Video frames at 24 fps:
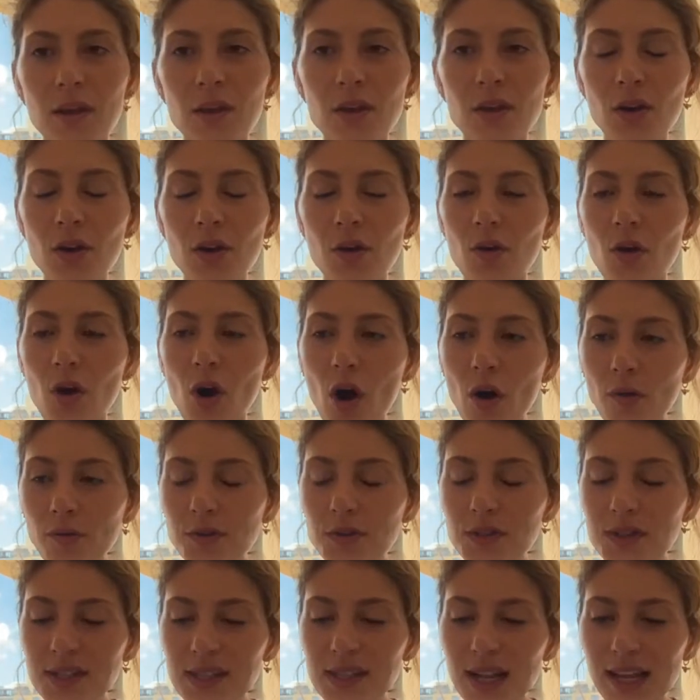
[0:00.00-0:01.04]
you know,
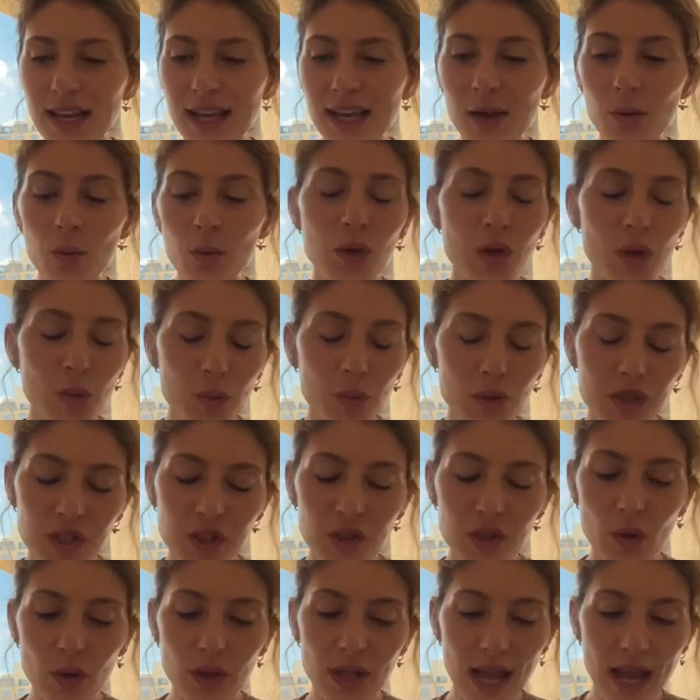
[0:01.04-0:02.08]
obviously, we, we
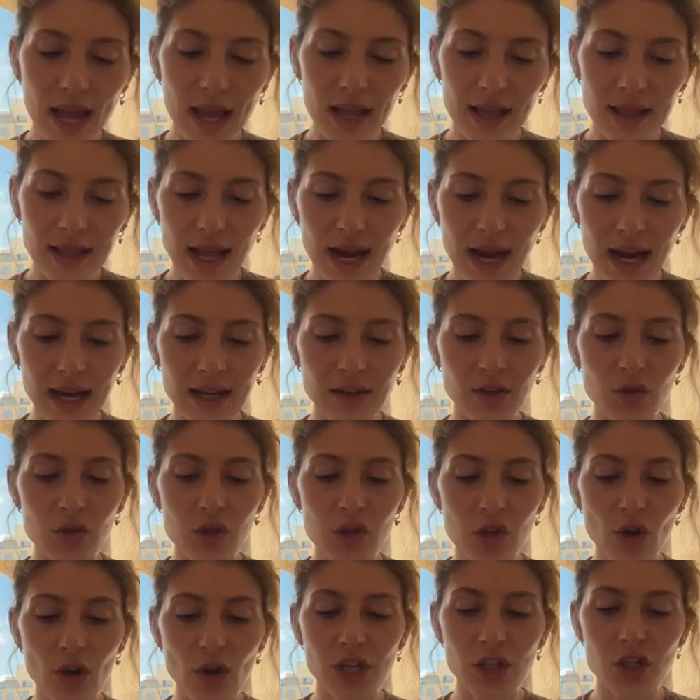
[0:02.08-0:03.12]
saw that the London
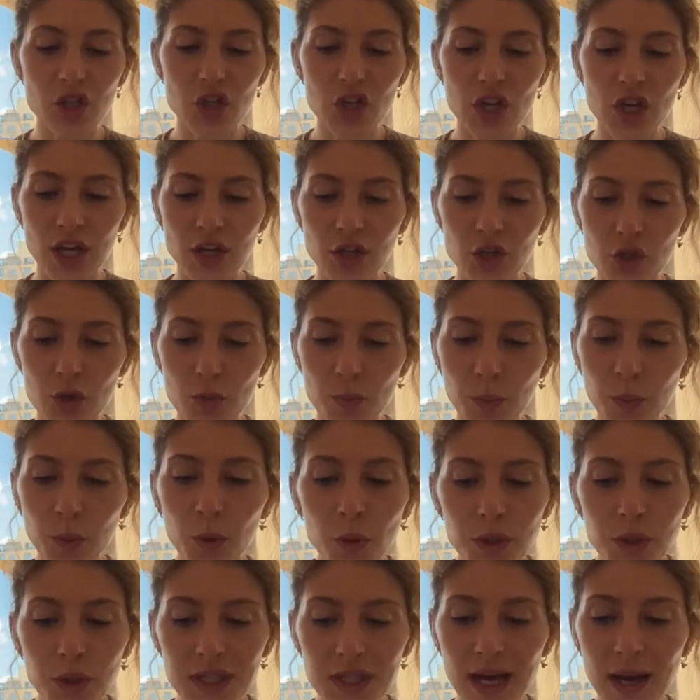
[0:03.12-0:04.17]
Stock Exchange
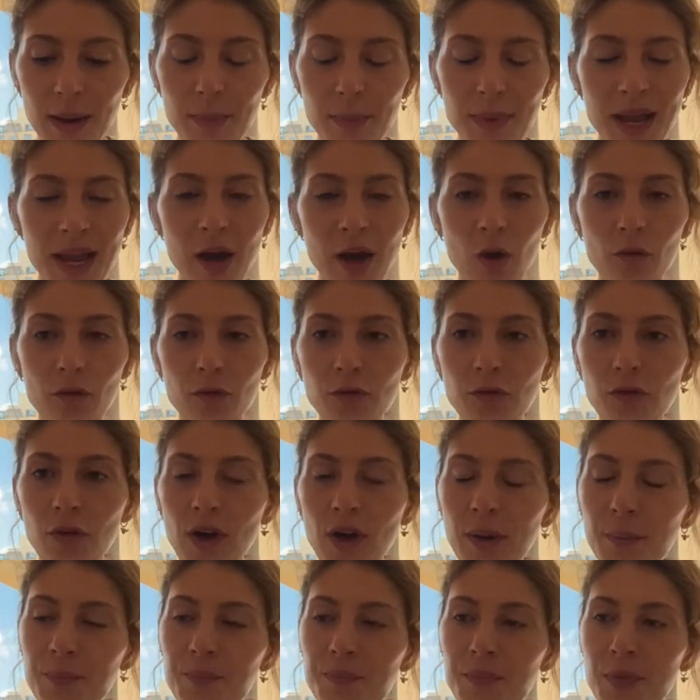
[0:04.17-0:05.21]
put a bit of
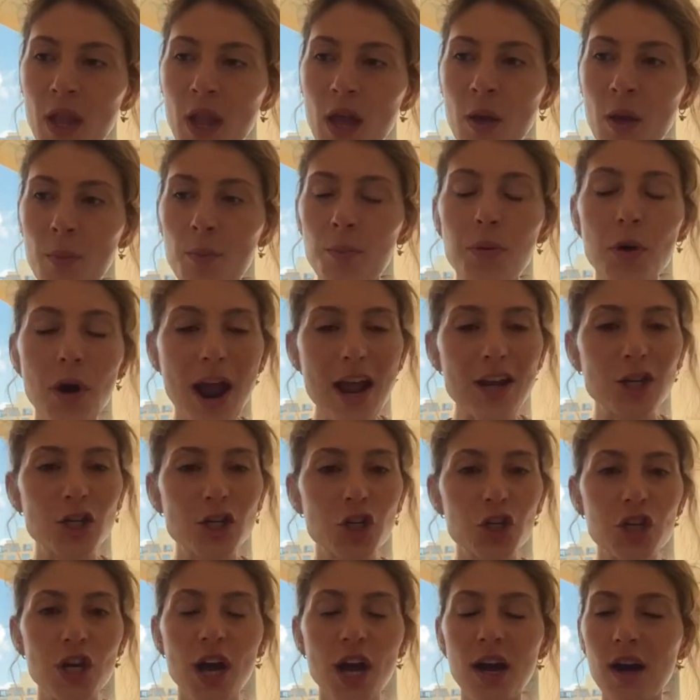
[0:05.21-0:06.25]
um,
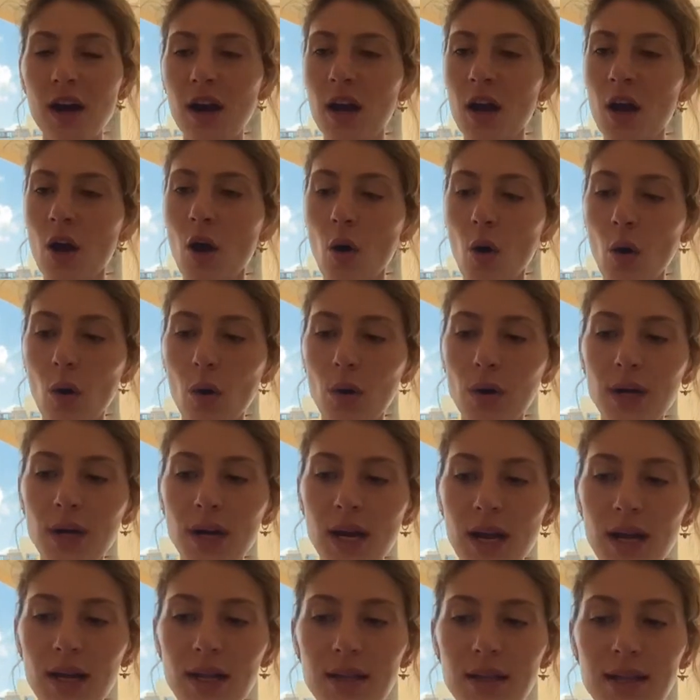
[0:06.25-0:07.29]
pressure
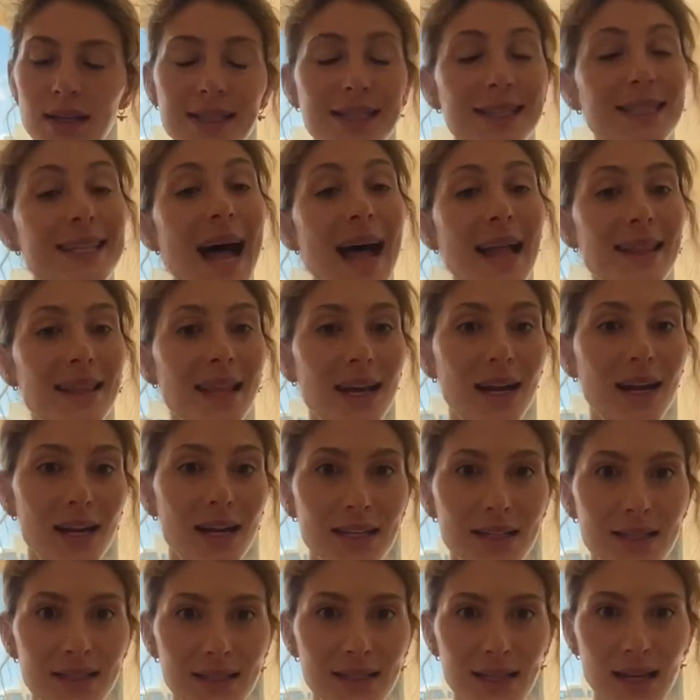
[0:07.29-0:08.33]
on uh, the standard
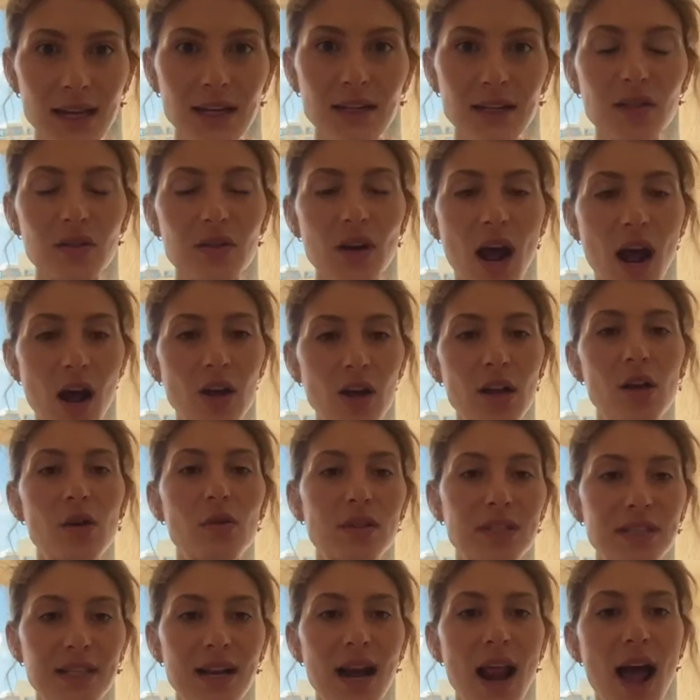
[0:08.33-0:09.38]
listing. So now it
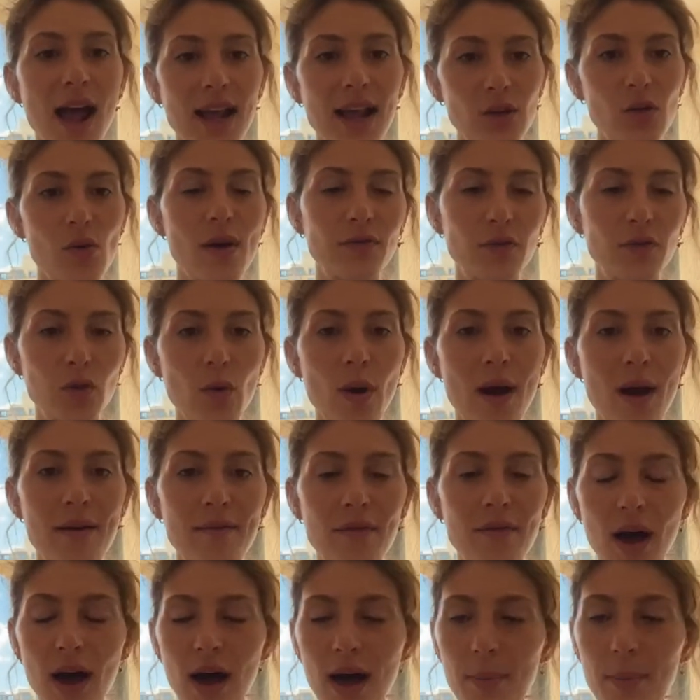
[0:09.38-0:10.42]
looks like you have to
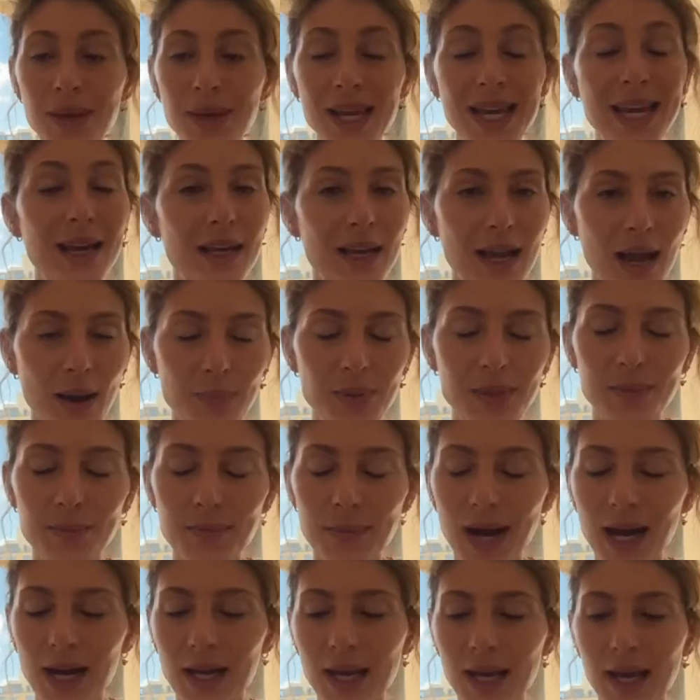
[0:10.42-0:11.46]
have a, a bigger
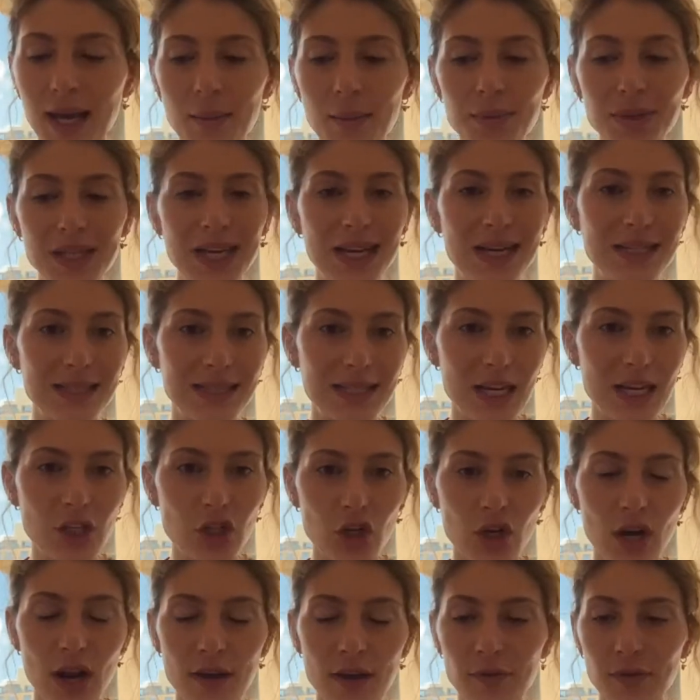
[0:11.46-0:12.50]
market
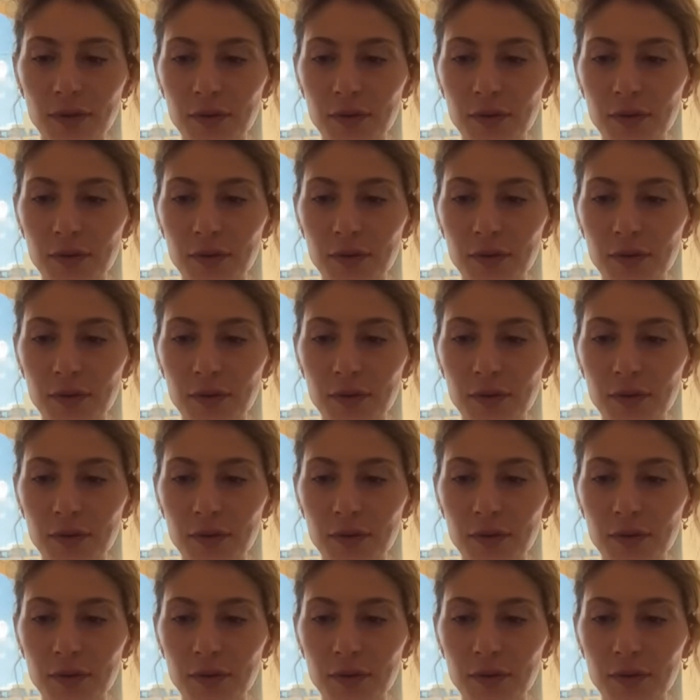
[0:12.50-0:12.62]
capitalization, like